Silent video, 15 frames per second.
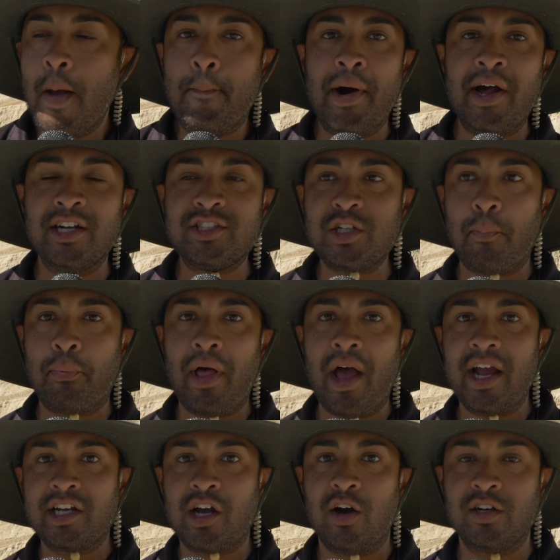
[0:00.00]
Butter
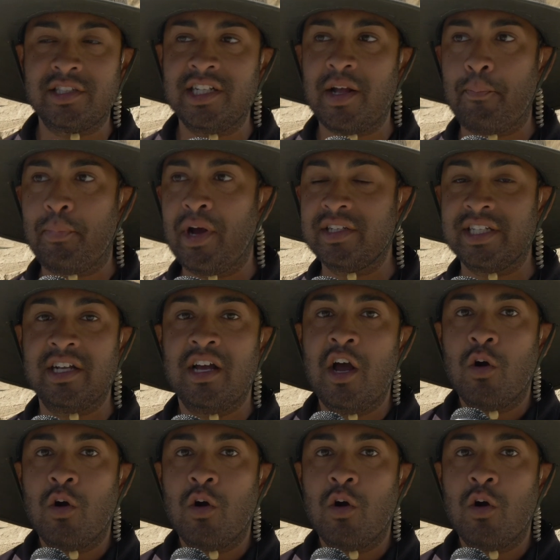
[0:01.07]
Supply Codes in the building,